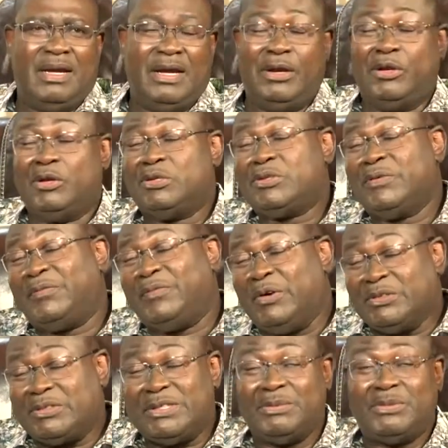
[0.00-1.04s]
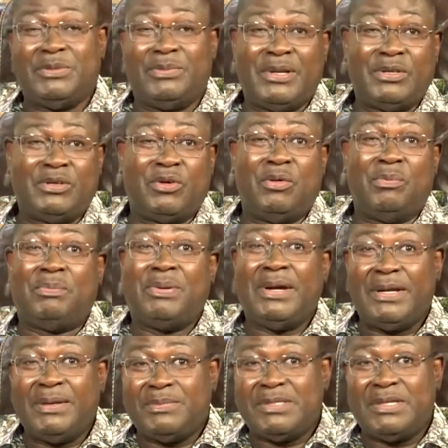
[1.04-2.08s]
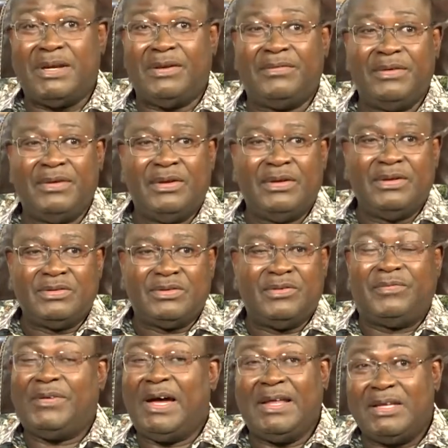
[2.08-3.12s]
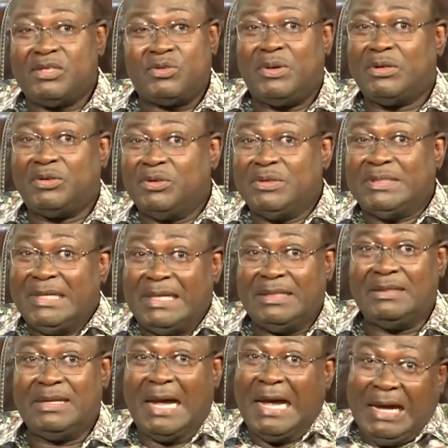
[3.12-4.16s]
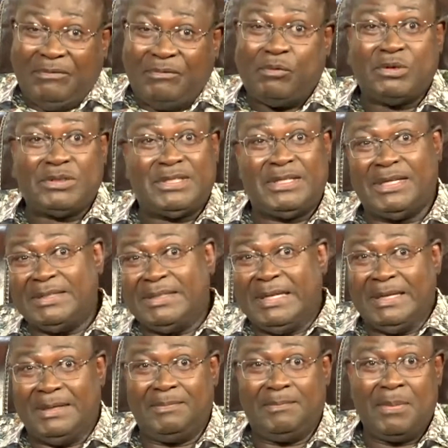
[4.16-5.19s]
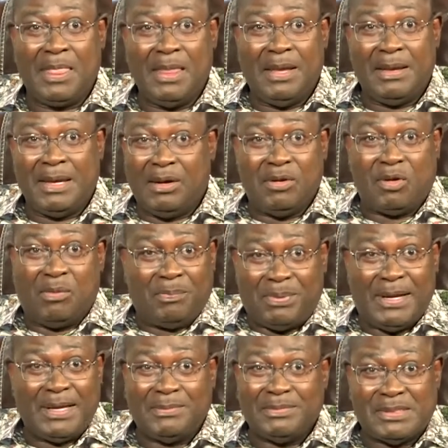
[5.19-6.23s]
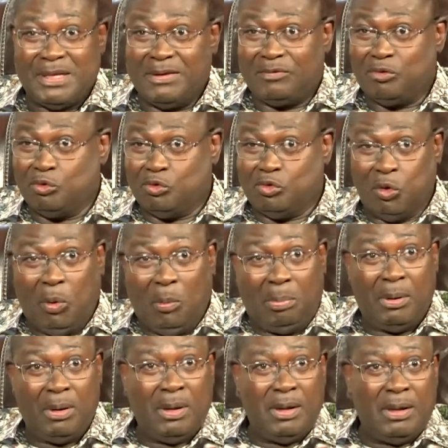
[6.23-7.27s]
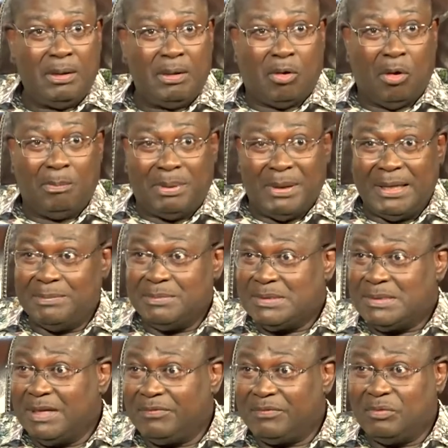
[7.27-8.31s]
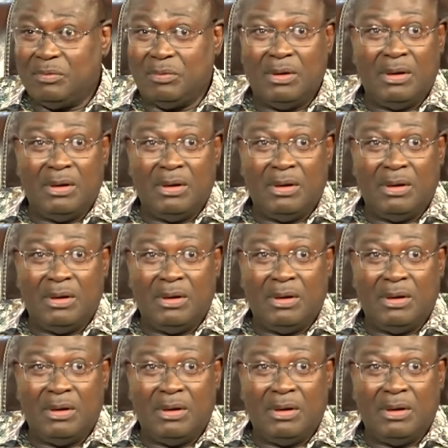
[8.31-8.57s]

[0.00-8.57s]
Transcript: And it also forced him to begin to compare himself to fathers who had not done half what he had done. He had to compare himself to Job, compare himself to